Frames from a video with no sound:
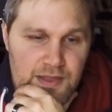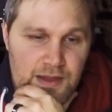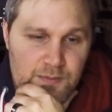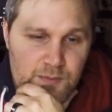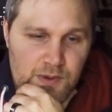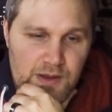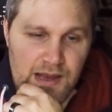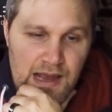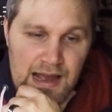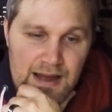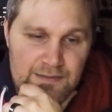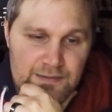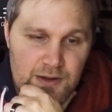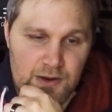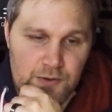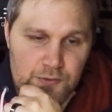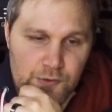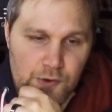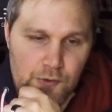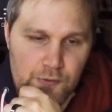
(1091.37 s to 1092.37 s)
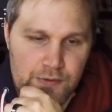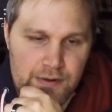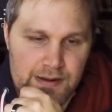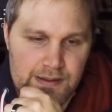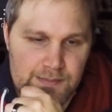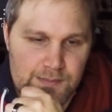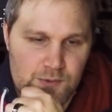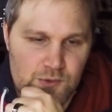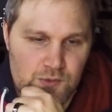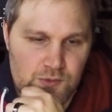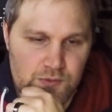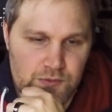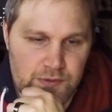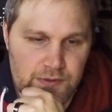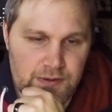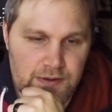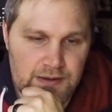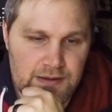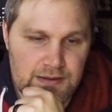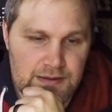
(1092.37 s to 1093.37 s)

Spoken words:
Then we have Roaring Moon.